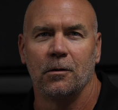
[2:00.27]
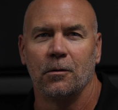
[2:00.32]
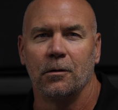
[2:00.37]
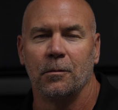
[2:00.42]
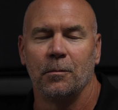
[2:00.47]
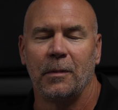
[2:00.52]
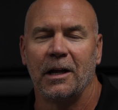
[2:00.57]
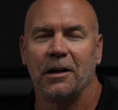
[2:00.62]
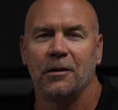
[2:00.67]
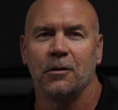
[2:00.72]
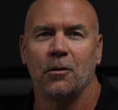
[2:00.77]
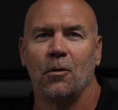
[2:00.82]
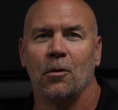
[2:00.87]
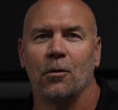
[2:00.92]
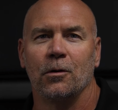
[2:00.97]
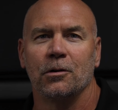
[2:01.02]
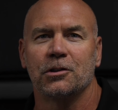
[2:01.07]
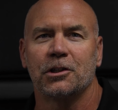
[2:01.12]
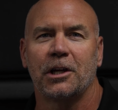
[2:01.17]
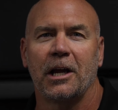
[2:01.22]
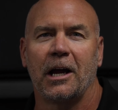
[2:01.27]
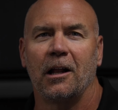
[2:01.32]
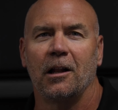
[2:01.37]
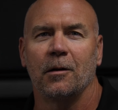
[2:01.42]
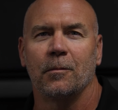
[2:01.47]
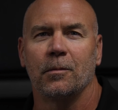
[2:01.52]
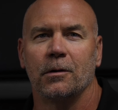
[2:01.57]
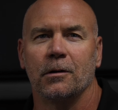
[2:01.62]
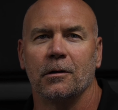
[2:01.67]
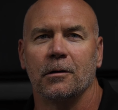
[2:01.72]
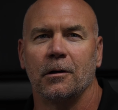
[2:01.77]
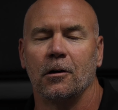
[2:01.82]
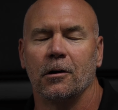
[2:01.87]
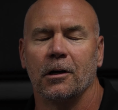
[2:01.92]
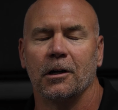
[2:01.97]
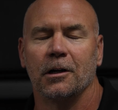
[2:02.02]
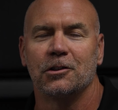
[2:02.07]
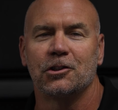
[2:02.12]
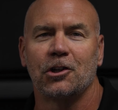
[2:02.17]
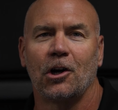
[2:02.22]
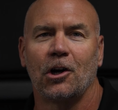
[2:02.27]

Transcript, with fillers: on a mango orange caliper or a